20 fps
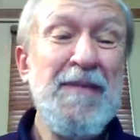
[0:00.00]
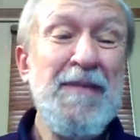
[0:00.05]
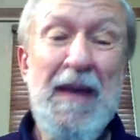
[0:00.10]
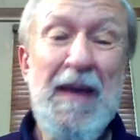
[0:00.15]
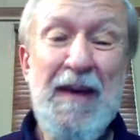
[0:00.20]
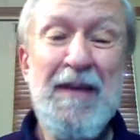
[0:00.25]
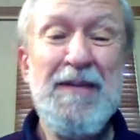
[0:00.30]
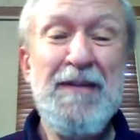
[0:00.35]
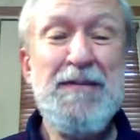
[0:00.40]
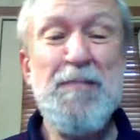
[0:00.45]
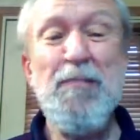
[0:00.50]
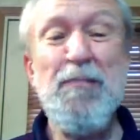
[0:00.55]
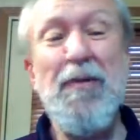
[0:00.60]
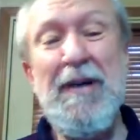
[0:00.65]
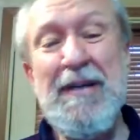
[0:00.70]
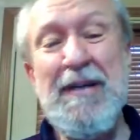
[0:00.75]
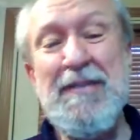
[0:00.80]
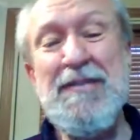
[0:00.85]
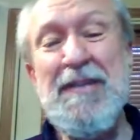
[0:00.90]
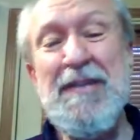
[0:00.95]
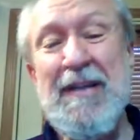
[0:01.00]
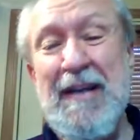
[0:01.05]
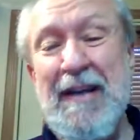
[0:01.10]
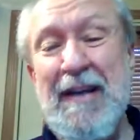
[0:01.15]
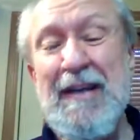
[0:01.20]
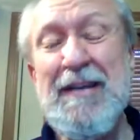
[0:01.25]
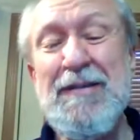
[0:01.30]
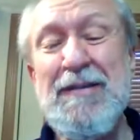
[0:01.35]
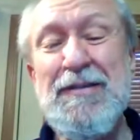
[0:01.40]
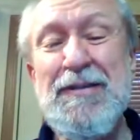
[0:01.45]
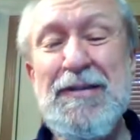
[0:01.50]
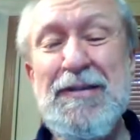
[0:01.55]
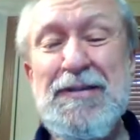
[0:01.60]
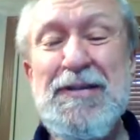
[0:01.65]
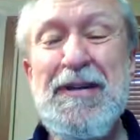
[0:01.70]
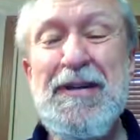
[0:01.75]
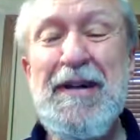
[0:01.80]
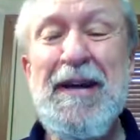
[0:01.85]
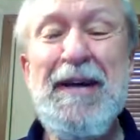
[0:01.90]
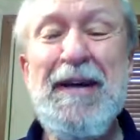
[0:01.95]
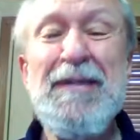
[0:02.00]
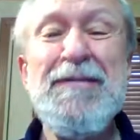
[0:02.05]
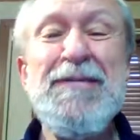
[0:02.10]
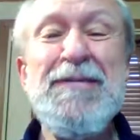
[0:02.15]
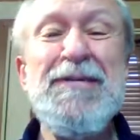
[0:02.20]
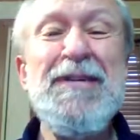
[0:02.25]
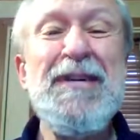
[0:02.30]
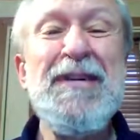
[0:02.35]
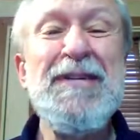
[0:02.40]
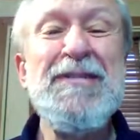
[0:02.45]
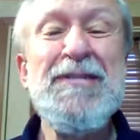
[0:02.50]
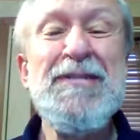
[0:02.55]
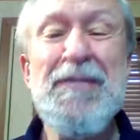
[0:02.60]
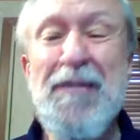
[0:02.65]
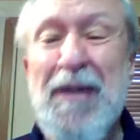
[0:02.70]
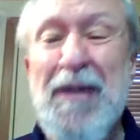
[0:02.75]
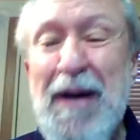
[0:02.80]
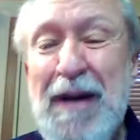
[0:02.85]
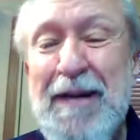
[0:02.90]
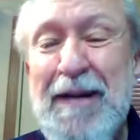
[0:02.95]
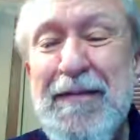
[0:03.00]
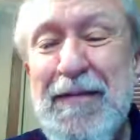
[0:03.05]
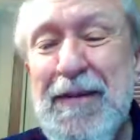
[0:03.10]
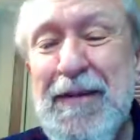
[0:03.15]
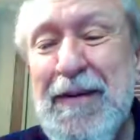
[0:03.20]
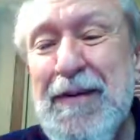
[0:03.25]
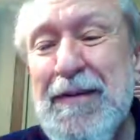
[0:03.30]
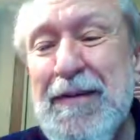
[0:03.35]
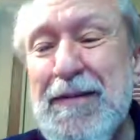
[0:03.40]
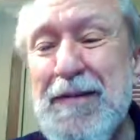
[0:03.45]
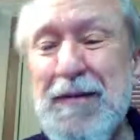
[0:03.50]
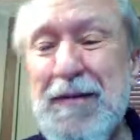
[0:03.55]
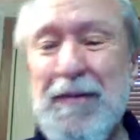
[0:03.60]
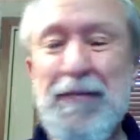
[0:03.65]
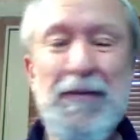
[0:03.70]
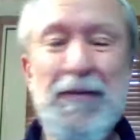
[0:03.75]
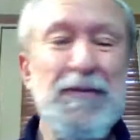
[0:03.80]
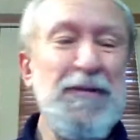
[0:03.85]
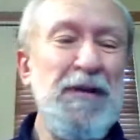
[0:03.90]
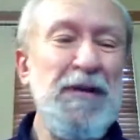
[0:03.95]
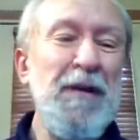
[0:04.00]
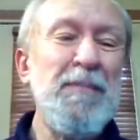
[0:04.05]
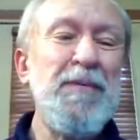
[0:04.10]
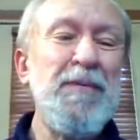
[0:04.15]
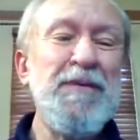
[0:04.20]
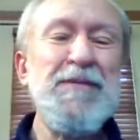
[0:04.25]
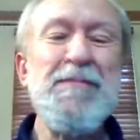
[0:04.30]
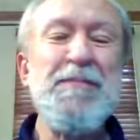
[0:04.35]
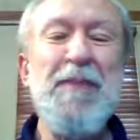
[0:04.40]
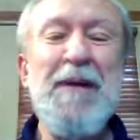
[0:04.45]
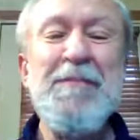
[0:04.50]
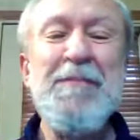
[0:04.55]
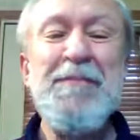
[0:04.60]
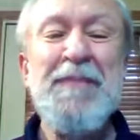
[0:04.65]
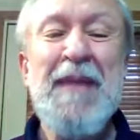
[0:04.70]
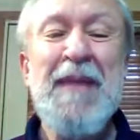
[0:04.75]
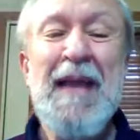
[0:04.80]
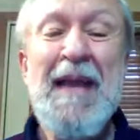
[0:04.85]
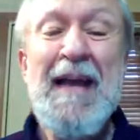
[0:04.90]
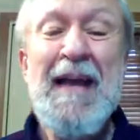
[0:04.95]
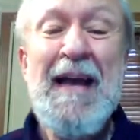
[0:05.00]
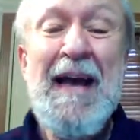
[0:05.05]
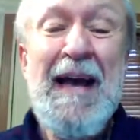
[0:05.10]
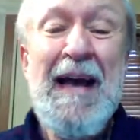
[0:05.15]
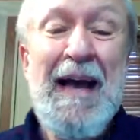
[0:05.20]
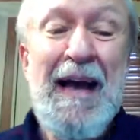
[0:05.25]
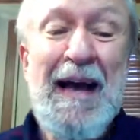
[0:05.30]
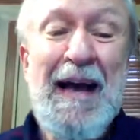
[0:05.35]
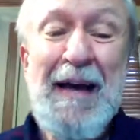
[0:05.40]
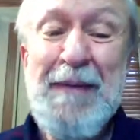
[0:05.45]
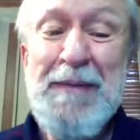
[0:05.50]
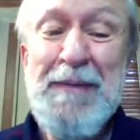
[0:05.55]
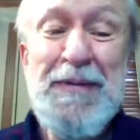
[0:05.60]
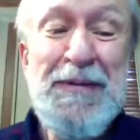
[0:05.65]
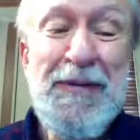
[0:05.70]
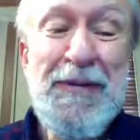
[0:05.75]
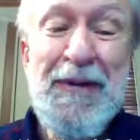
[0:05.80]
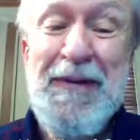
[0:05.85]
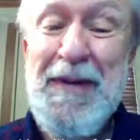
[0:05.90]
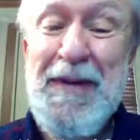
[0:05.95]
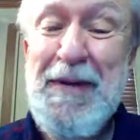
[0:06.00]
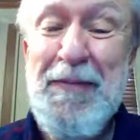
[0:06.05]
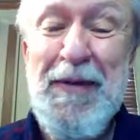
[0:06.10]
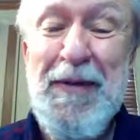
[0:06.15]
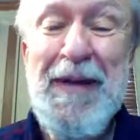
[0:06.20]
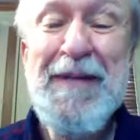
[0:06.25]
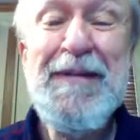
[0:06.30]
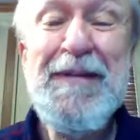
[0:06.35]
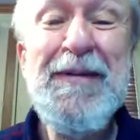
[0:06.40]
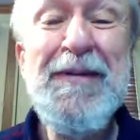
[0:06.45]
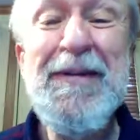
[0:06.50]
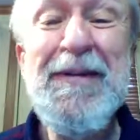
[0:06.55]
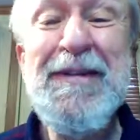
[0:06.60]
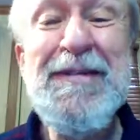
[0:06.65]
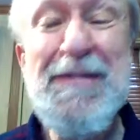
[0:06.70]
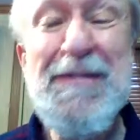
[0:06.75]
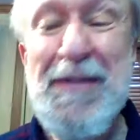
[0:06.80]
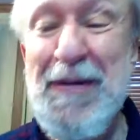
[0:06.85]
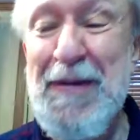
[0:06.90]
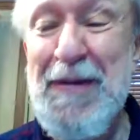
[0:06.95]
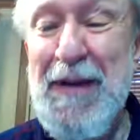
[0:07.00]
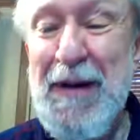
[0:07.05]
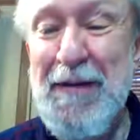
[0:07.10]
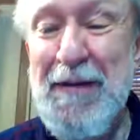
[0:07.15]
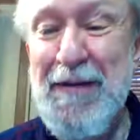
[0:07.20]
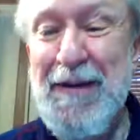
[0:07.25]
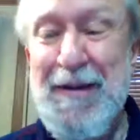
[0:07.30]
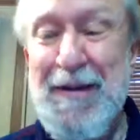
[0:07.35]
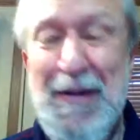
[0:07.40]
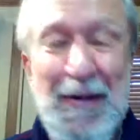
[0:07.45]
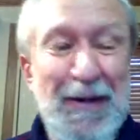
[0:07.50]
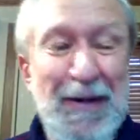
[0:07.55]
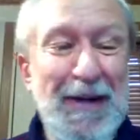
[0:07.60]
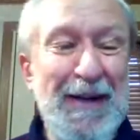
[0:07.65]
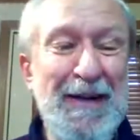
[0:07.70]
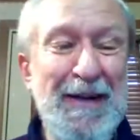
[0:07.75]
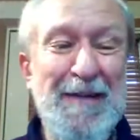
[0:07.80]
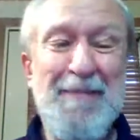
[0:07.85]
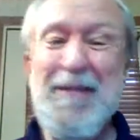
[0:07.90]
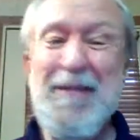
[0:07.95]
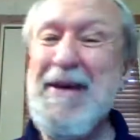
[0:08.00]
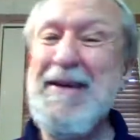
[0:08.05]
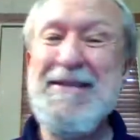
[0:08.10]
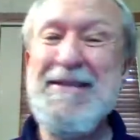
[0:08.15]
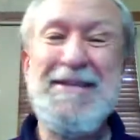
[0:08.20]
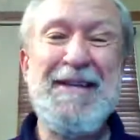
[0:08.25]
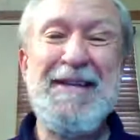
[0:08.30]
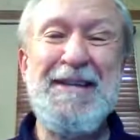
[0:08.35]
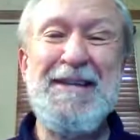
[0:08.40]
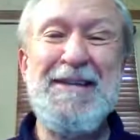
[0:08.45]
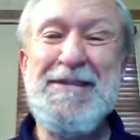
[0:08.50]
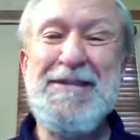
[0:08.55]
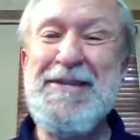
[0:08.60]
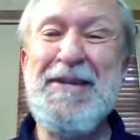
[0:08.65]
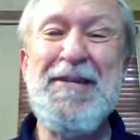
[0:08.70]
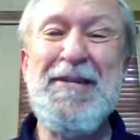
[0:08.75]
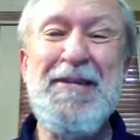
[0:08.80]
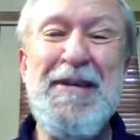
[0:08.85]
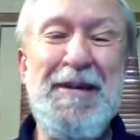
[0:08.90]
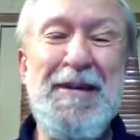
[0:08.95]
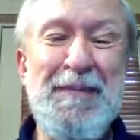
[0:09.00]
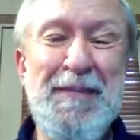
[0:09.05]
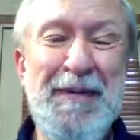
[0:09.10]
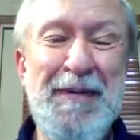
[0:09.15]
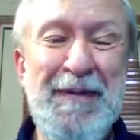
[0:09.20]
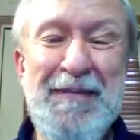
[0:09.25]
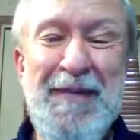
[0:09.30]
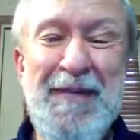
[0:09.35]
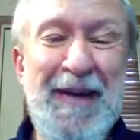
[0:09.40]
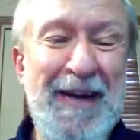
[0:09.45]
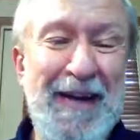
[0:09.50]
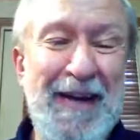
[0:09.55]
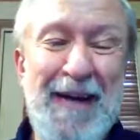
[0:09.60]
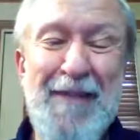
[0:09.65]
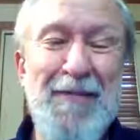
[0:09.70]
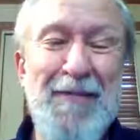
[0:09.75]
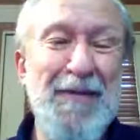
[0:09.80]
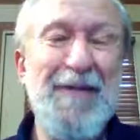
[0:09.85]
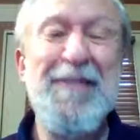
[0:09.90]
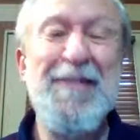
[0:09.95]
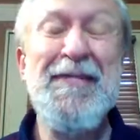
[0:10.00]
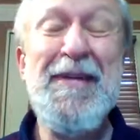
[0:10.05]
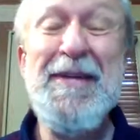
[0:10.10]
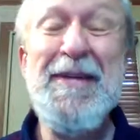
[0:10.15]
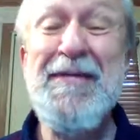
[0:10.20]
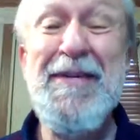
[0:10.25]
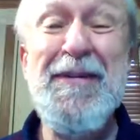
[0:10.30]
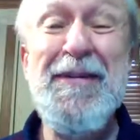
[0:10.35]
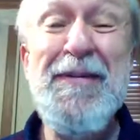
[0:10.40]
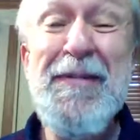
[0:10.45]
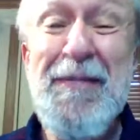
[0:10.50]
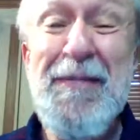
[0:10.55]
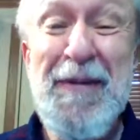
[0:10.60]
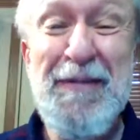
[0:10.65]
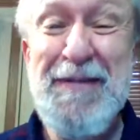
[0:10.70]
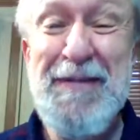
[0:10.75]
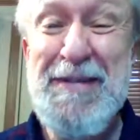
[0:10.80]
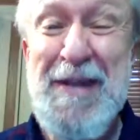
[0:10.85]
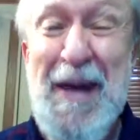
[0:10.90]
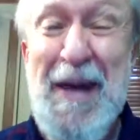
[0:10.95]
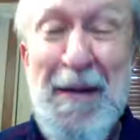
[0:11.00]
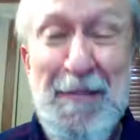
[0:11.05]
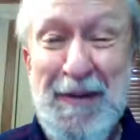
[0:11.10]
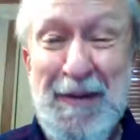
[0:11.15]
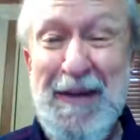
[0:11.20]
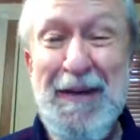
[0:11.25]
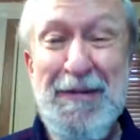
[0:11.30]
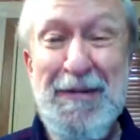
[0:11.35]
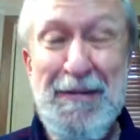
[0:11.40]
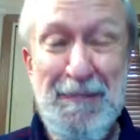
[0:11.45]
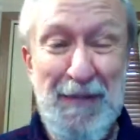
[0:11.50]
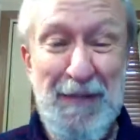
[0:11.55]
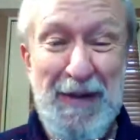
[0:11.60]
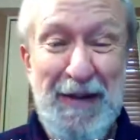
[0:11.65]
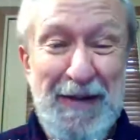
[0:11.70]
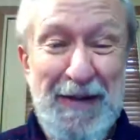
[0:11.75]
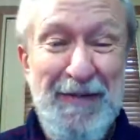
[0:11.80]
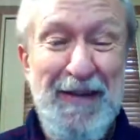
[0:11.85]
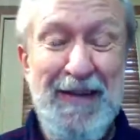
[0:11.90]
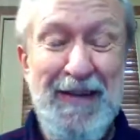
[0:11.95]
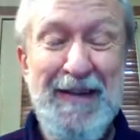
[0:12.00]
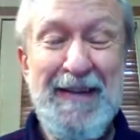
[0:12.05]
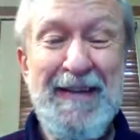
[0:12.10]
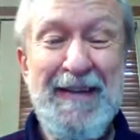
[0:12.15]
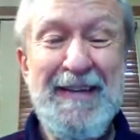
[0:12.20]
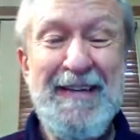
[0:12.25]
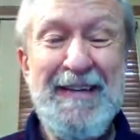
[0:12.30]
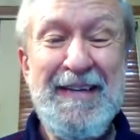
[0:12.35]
Yes, praising angels announced his arrival to a few shepherds, but I'm sure that while doing so, they were totally amazed at this incredible event. I wonder if they even knew what was happening. They couldn't believe it.